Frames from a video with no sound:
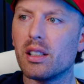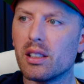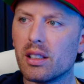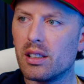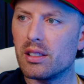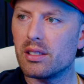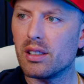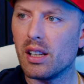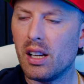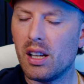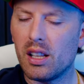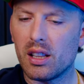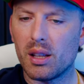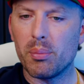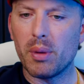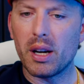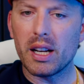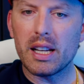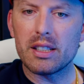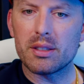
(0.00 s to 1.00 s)
because the
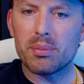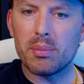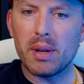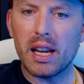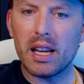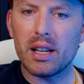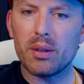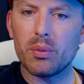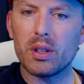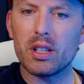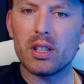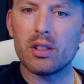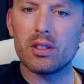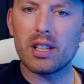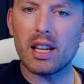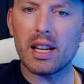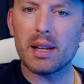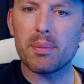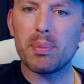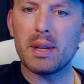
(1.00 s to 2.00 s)
money's made when you
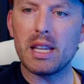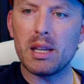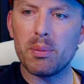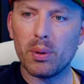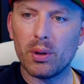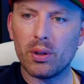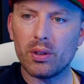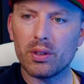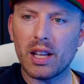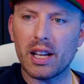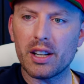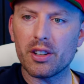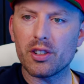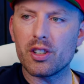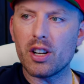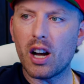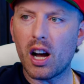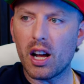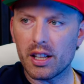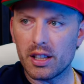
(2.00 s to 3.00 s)
take people that are
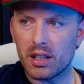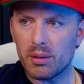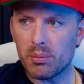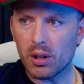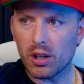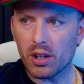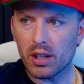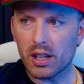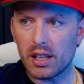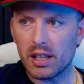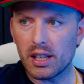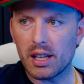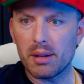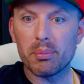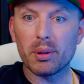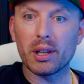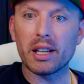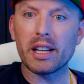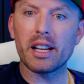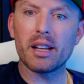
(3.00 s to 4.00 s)
not in the market and
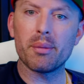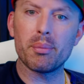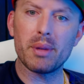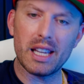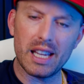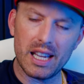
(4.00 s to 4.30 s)
bringing them